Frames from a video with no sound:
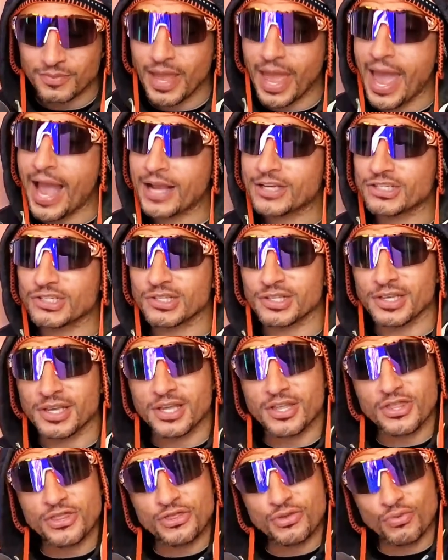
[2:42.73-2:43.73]

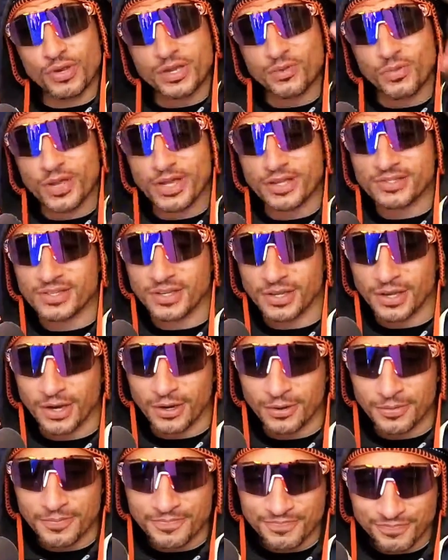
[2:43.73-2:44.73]
actually 3 weeks
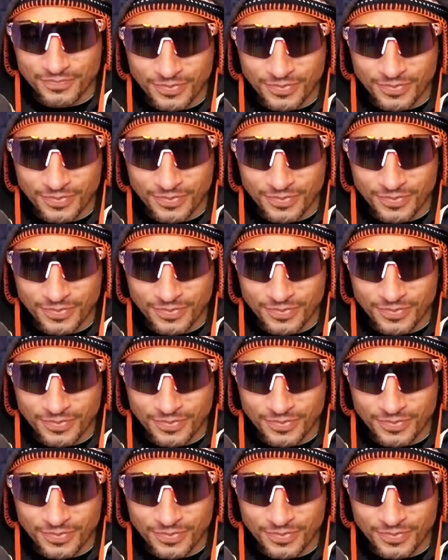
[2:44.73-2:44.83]
ago,